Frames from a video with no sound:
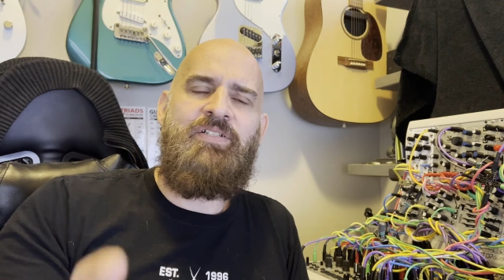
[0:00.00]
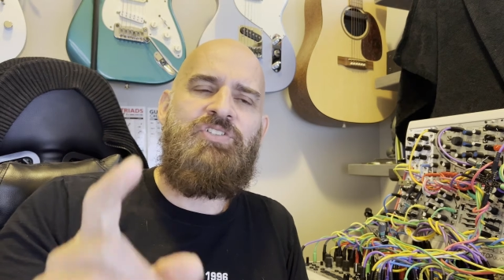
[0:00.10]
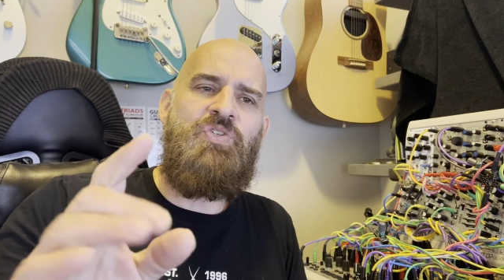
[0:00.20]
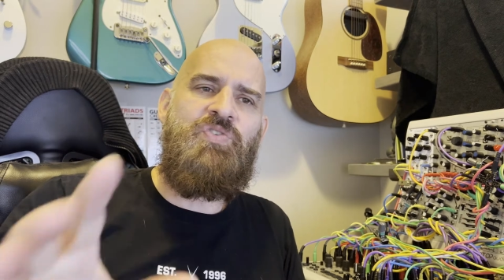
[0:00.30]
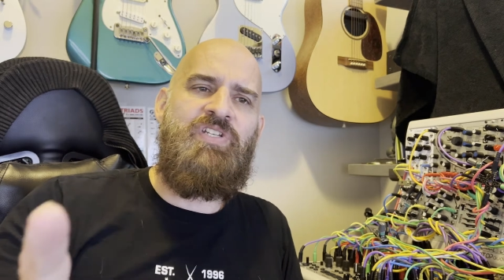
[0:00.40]

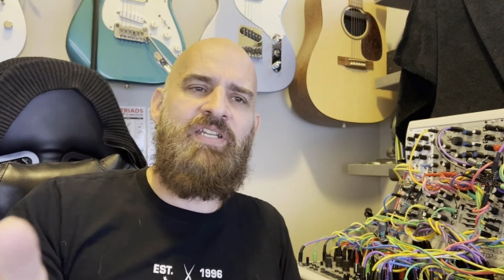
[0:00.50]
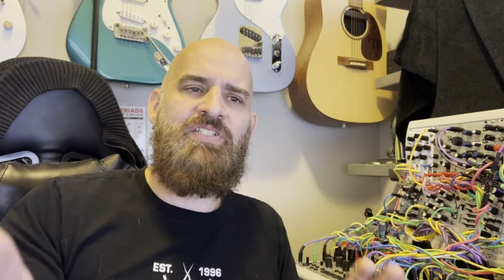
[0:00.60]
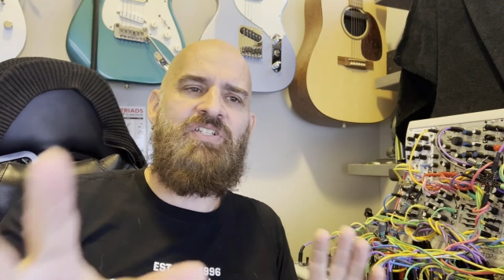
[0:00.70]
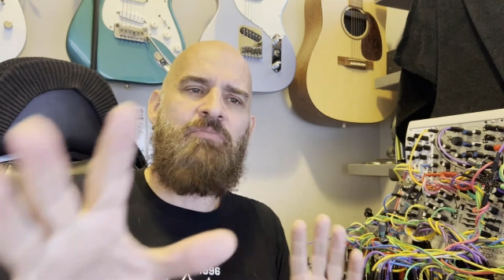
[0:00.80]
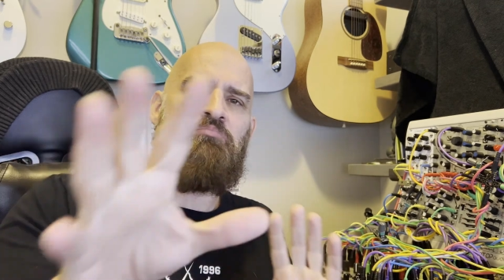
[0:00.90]
using
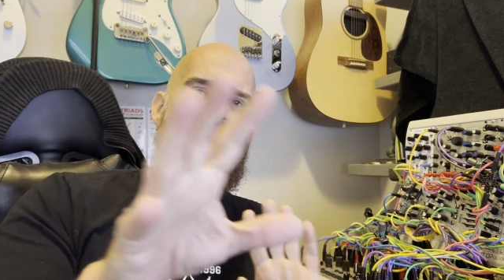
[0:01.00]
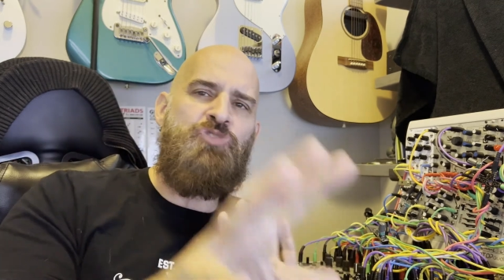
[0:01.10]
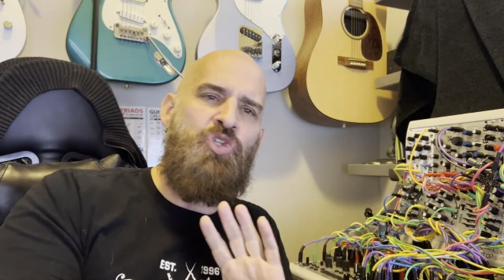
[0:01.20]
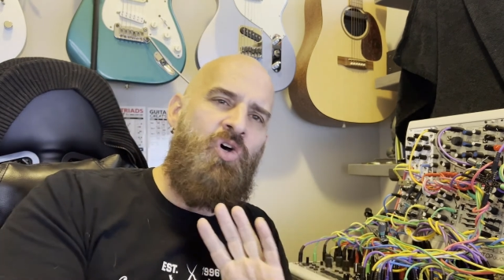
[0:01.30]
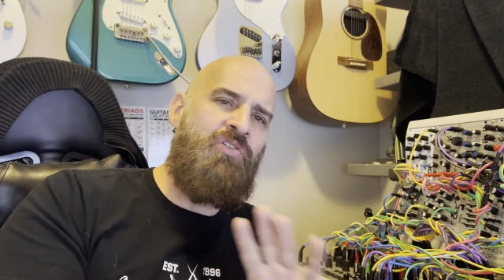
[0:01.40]
some
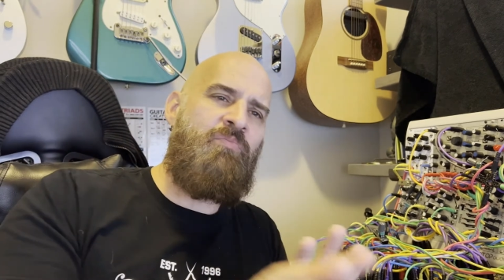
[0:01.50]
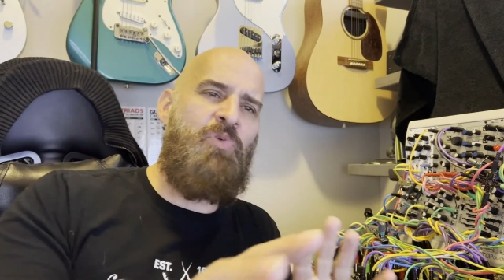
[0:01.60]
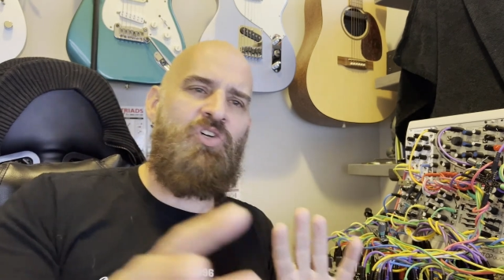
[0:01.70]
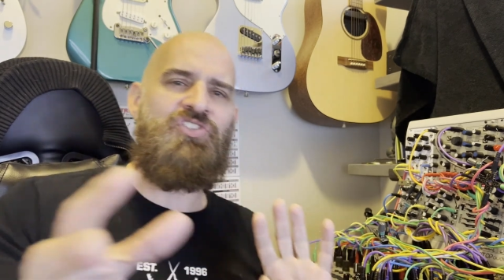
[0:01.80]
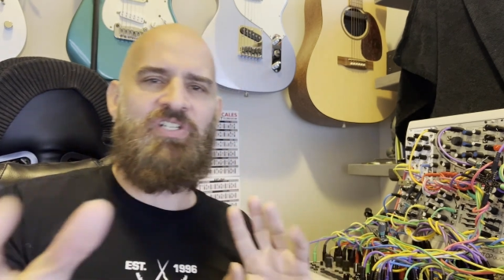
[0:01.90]

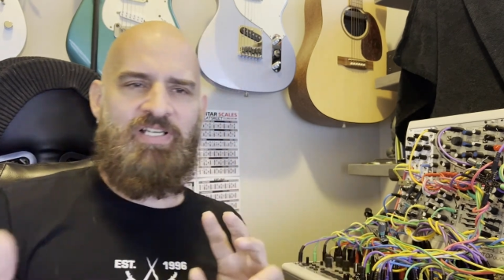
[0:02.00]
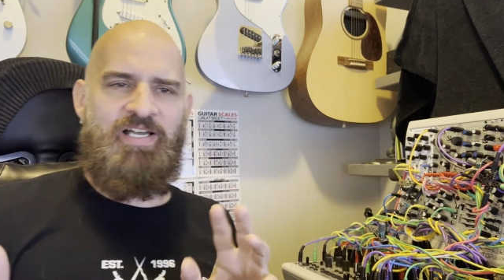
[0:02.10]
non-modular